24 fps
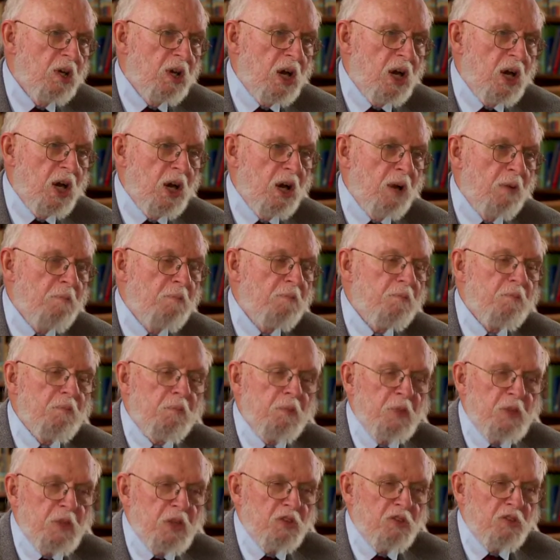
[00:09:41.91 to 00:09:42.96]

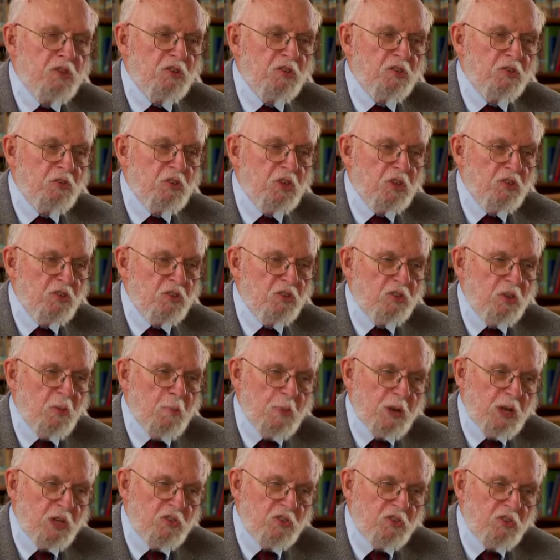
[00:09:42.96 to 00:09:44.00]
um, this is this is
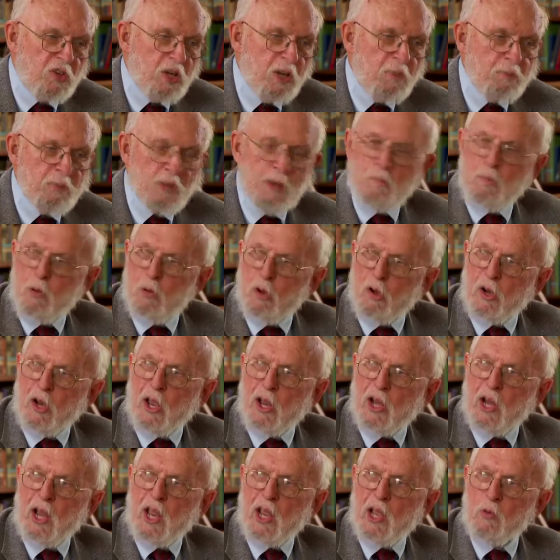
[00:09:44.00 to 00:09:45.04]
somebody steeped in
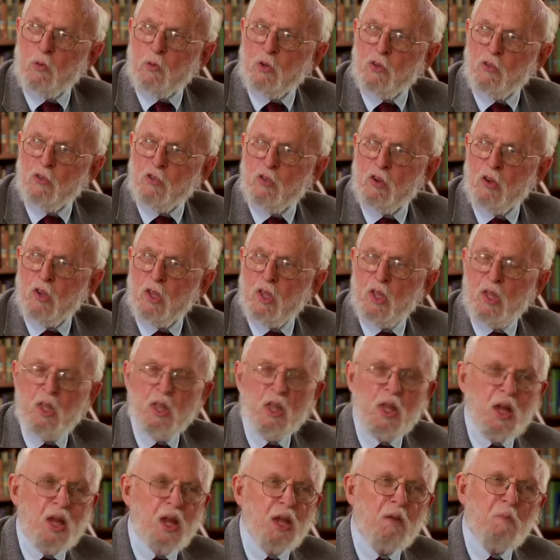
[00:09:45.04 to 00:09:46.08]
Pauline language,
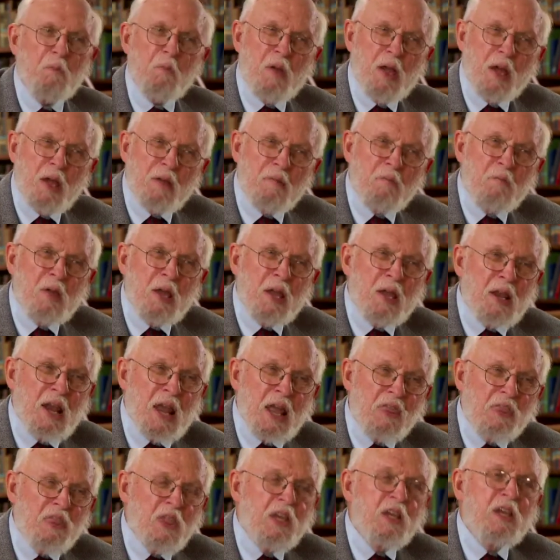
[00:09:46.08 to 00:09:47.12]
uh, and
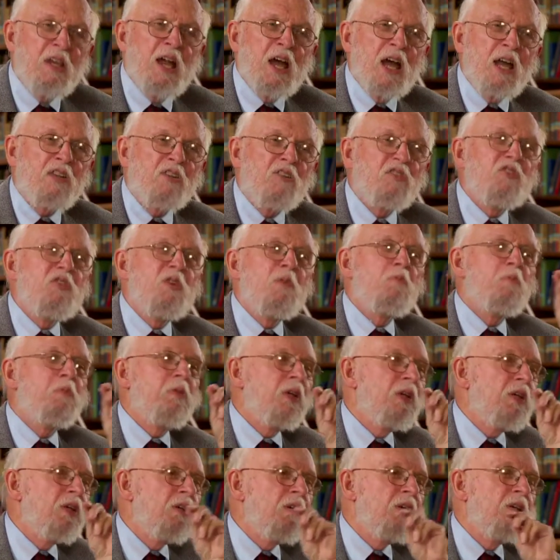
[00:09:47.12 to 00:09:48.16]
I think not
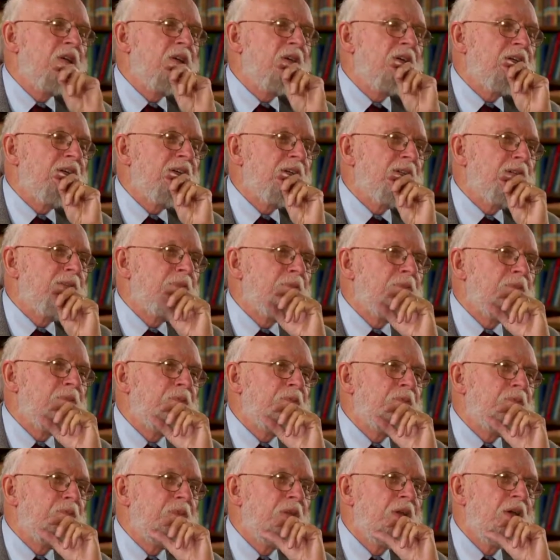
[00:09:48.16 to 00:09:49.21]
simply.
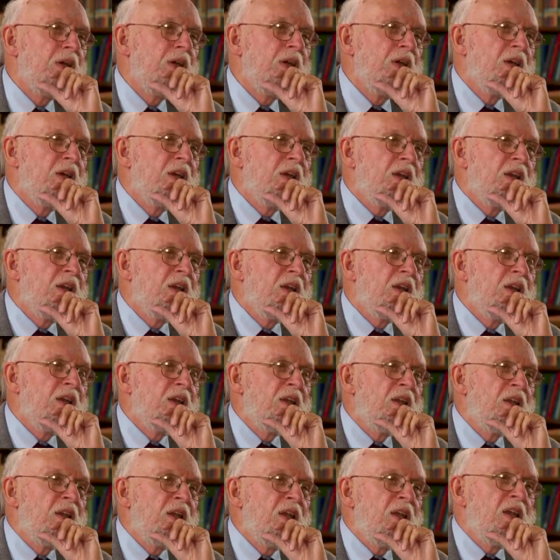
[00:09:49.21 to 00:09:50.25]
Um,
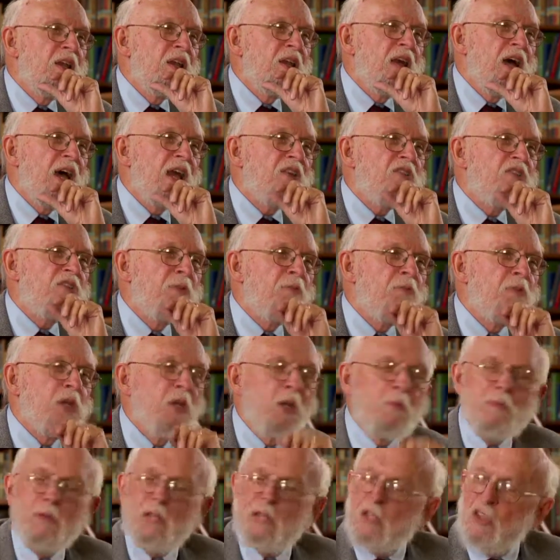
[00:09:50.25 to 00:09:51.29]
not simply
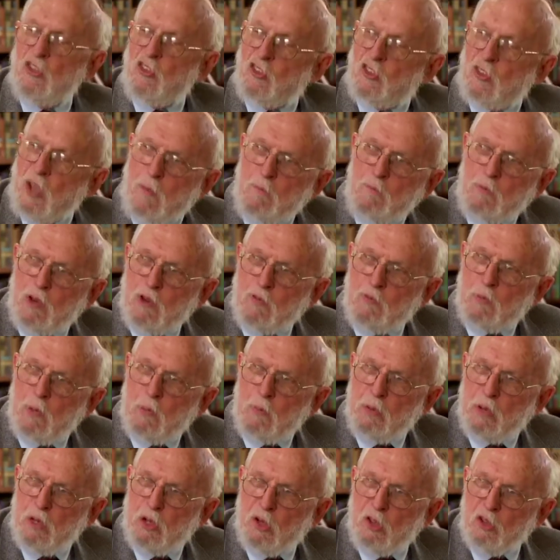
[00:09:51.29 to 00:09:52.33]
to be deceptive,
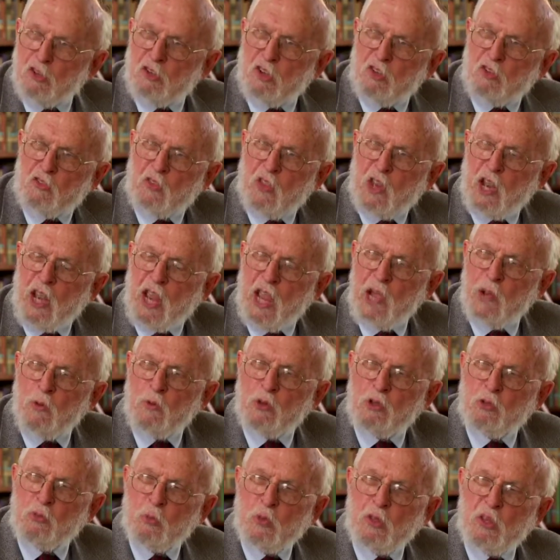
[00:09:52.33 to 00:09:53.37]
but because it's the
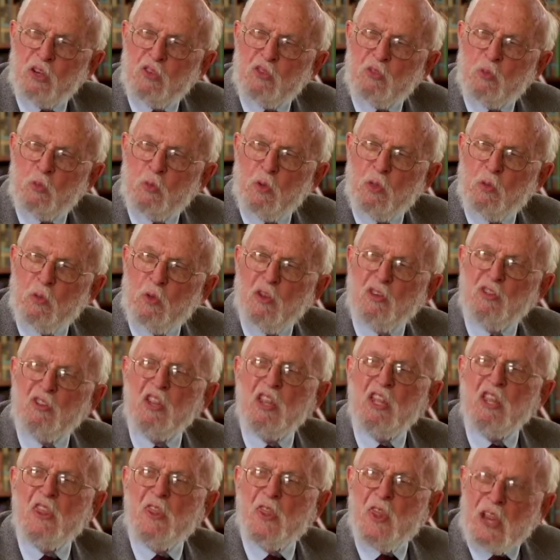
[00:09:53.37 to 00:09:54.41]
language with, with which
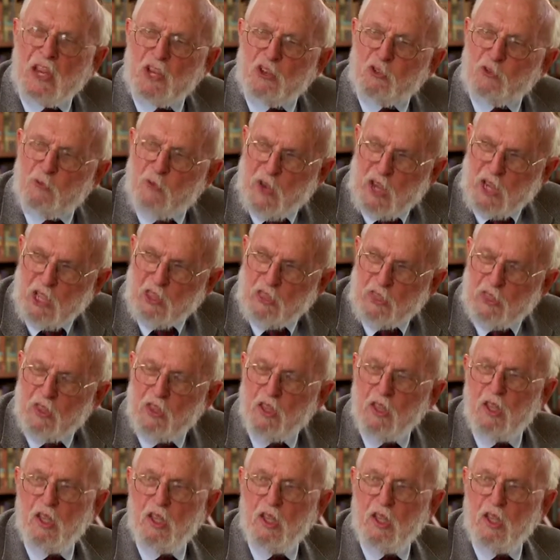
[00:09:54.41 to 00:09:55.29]
he thinks faith.